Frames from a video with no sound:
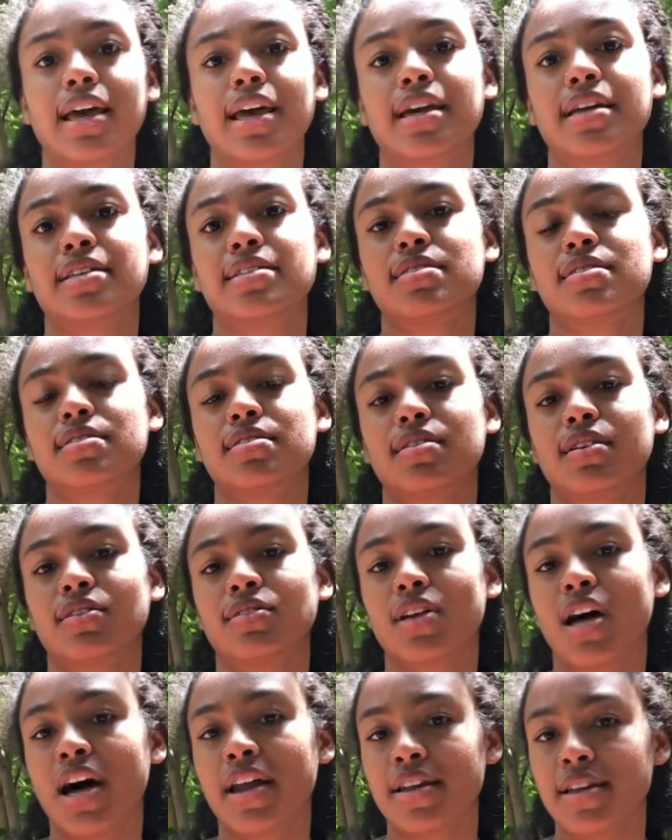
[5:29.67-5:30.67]
It's a
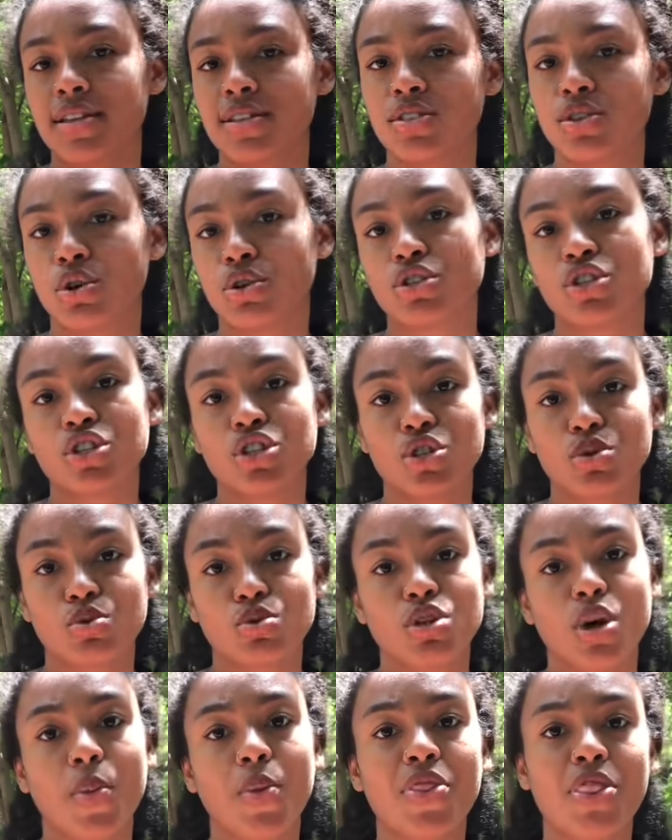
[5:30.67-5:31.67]
lot easier to do
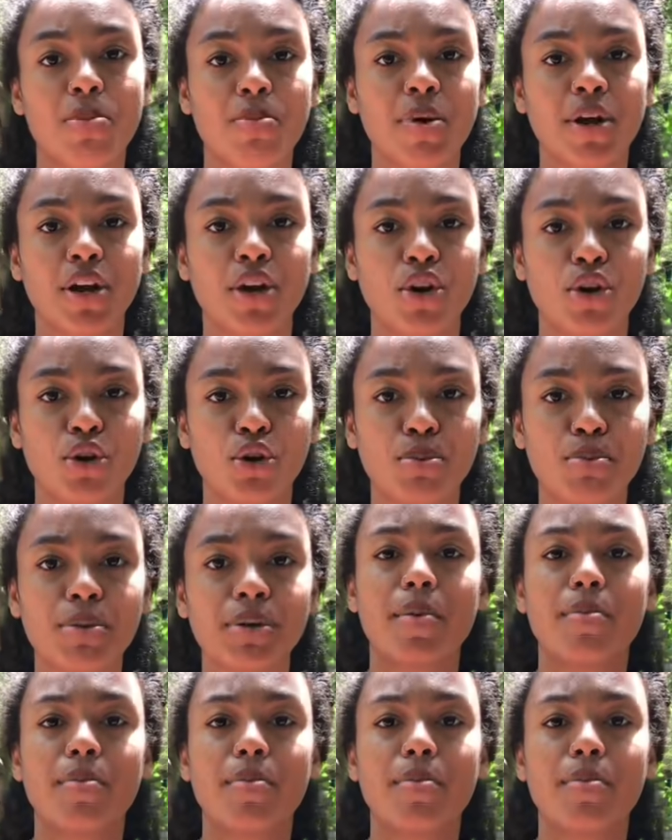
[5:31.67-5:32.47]
so with a bigger hoop.